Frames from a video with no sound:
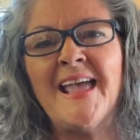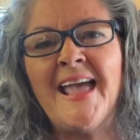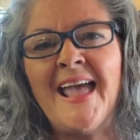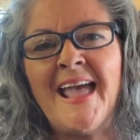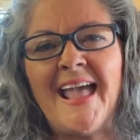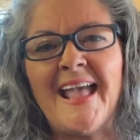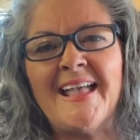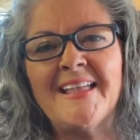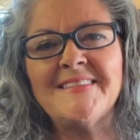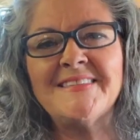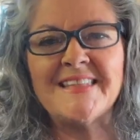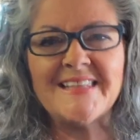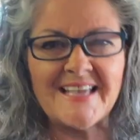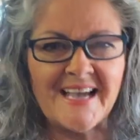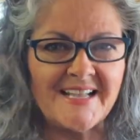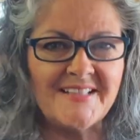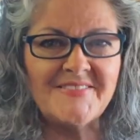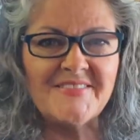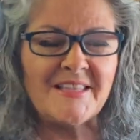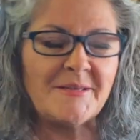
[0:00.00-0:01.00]
And
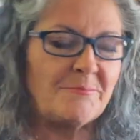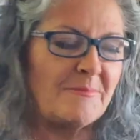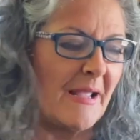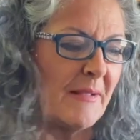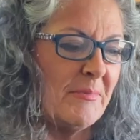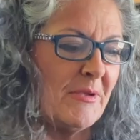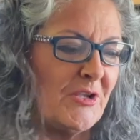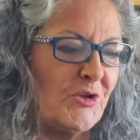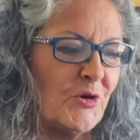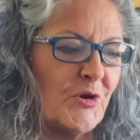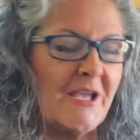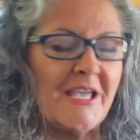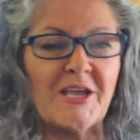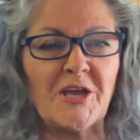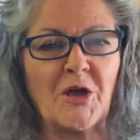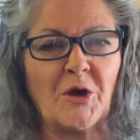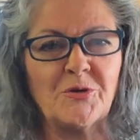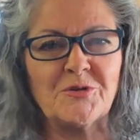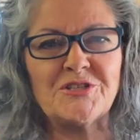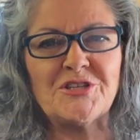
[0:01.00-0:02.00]
then maybe you can
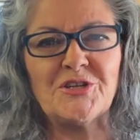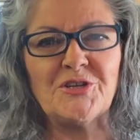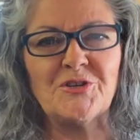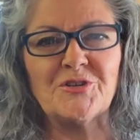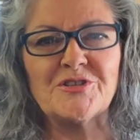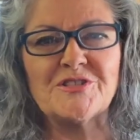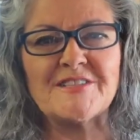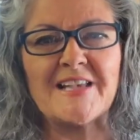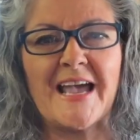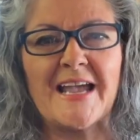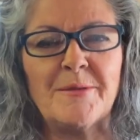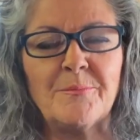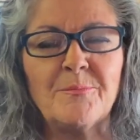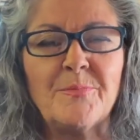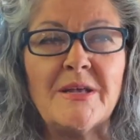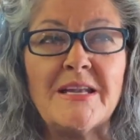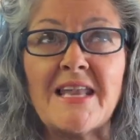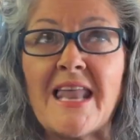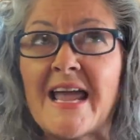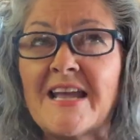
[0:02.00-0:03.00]
go to your site.
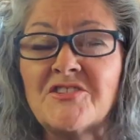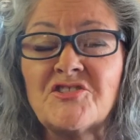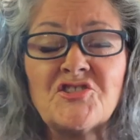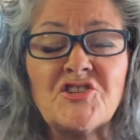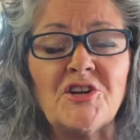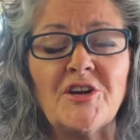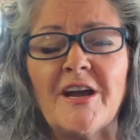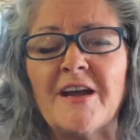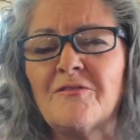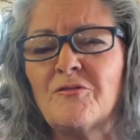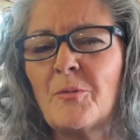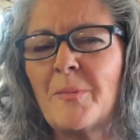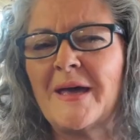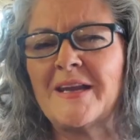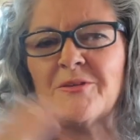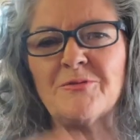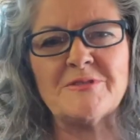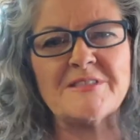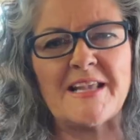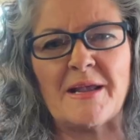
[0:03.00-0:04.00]
But last year, everybody
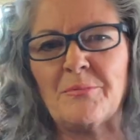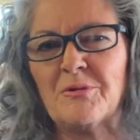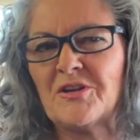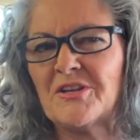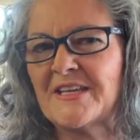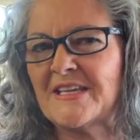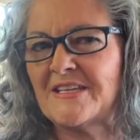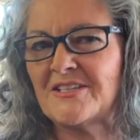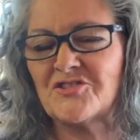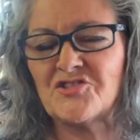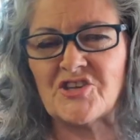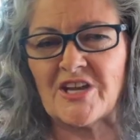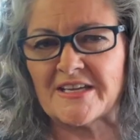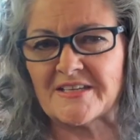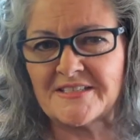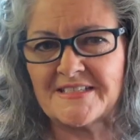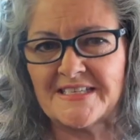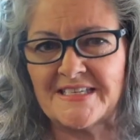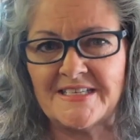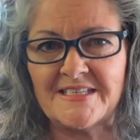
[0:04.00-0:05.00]
was able to get
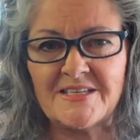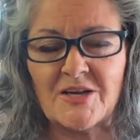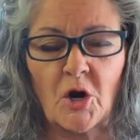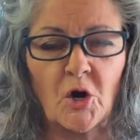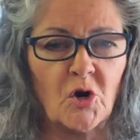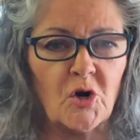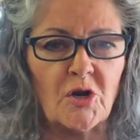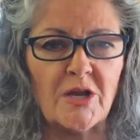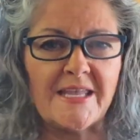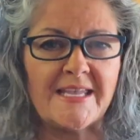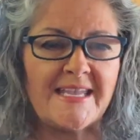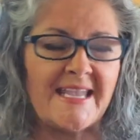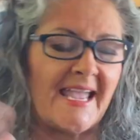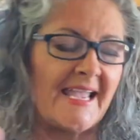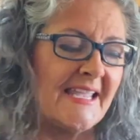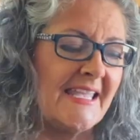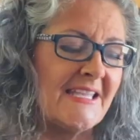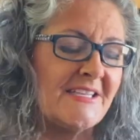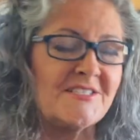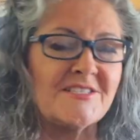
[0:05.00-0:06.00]
checked in early
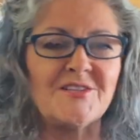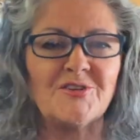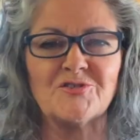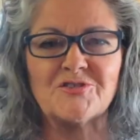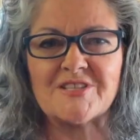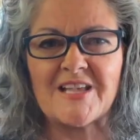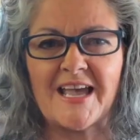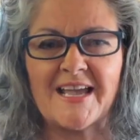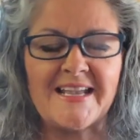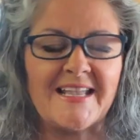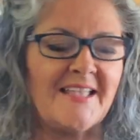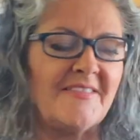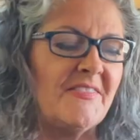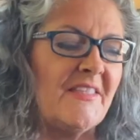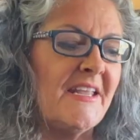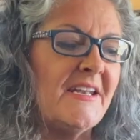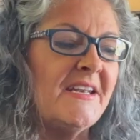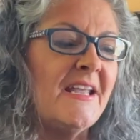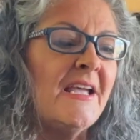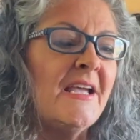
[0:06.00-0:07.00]
and get to their site and
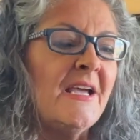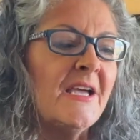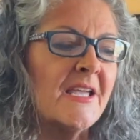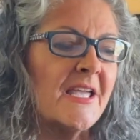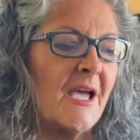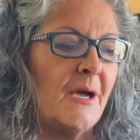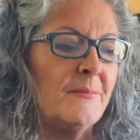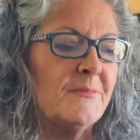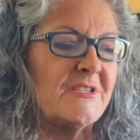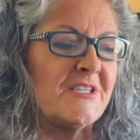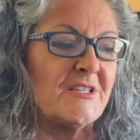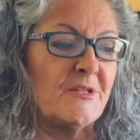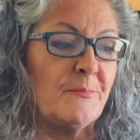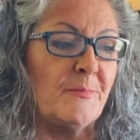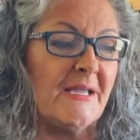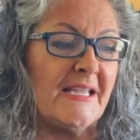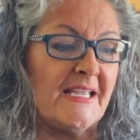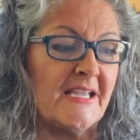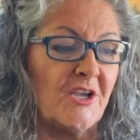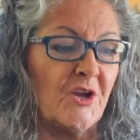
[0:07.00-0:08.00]
then come to the
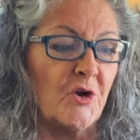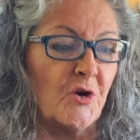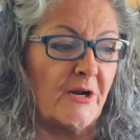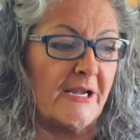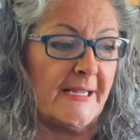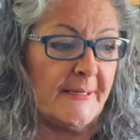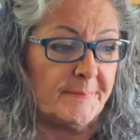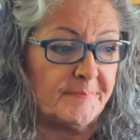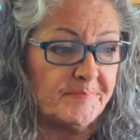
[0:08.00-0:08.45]
meet and greet.